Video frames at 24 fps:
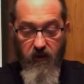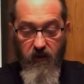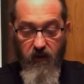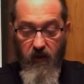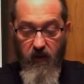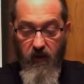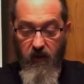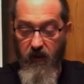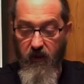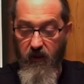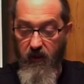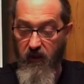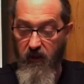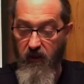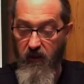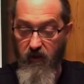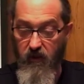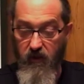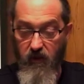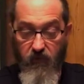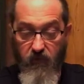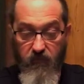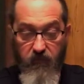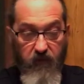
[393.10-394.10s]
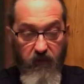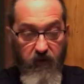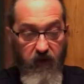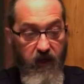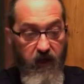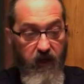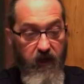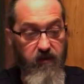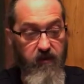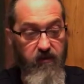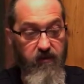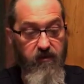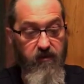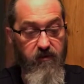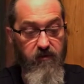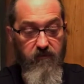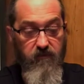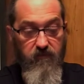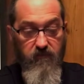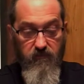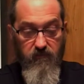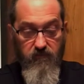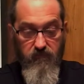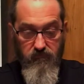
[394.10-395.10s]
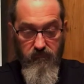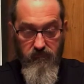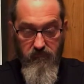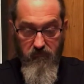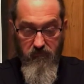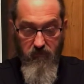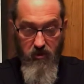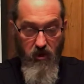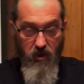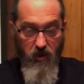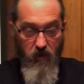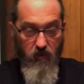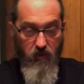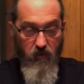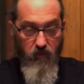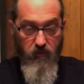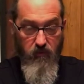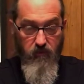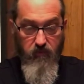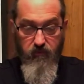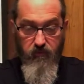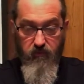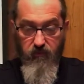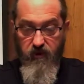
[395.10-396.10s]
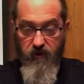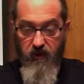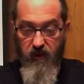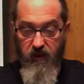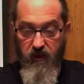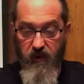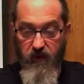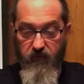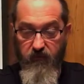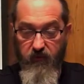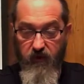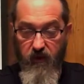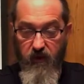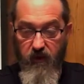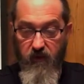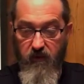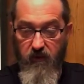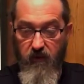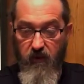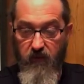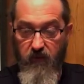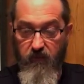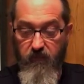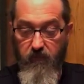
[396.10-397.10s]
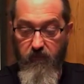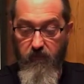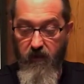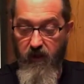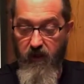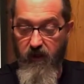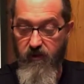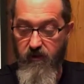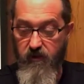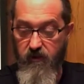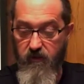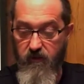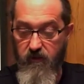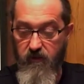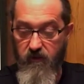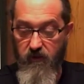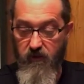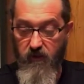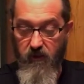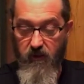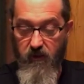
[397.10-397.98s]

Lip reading: Again, no flash, no significant deformations.